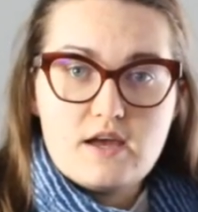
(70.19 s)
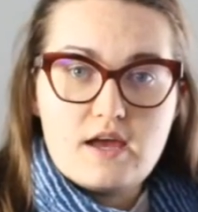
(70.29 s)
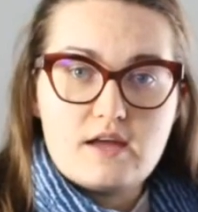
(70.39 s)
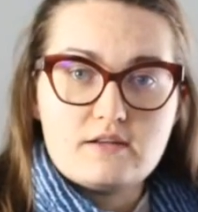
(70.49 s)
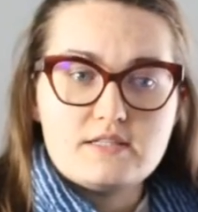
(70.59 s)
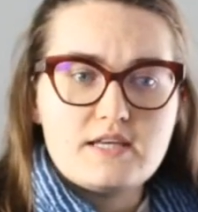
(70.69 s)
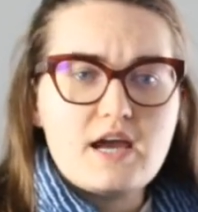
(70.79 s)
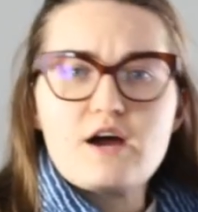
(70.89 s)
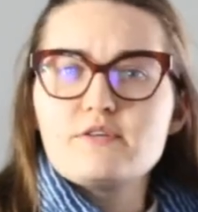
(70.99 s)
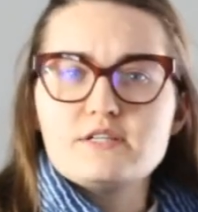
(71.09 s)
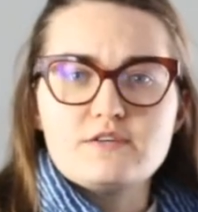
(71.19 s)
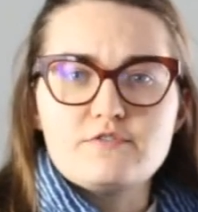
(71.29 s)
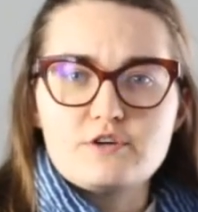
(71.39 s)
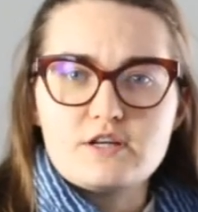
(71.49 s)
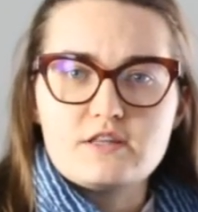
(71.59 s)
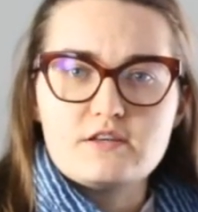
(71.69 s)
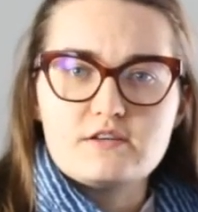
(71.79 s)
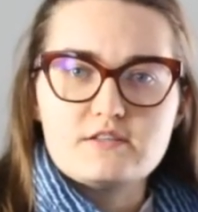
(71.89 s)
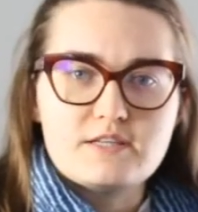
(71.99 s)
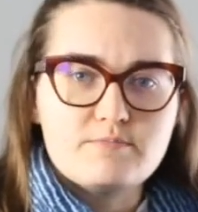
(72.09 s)
and see how they differed in
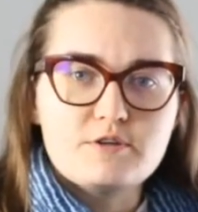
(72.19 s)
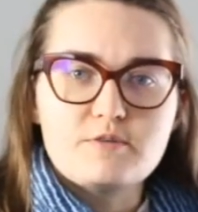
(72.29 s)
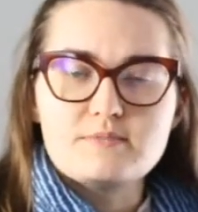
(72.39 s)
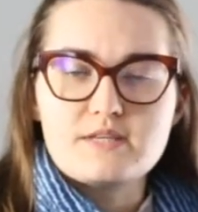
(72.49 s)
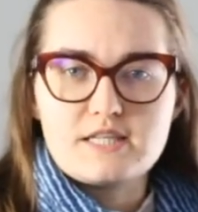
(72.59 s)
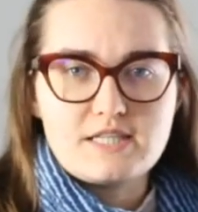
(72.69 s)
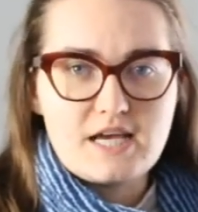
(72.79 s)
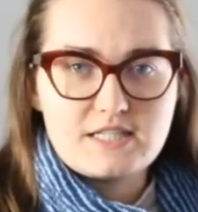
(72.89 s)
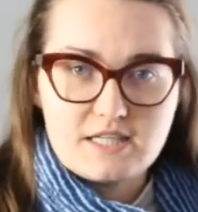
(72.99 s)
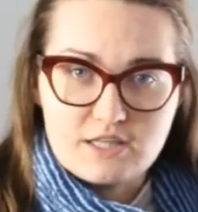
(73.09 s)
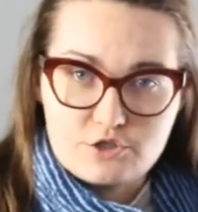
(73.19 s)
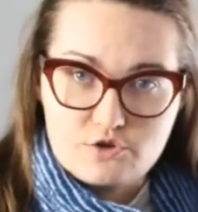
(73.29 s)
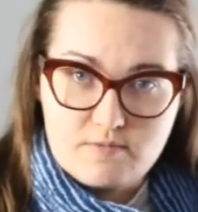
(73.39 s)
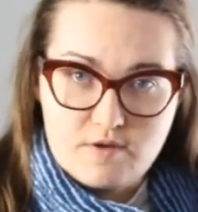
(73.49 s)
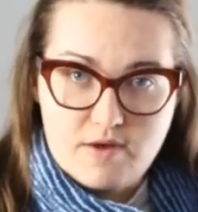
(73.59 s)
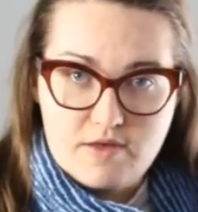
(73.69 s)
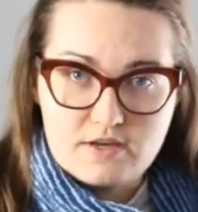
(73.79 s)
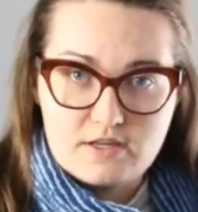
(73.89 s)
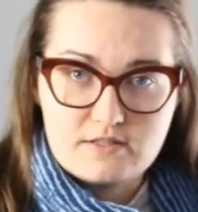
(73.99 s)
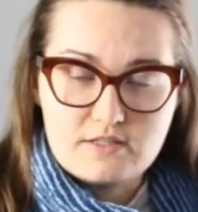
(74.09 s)
the symptoms and the testing and the treatment
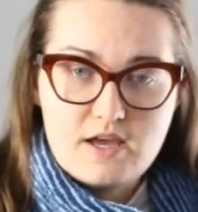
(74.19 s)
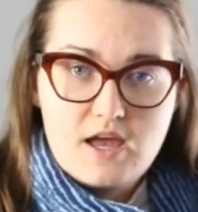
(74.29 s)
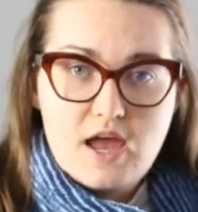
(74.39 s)
methods.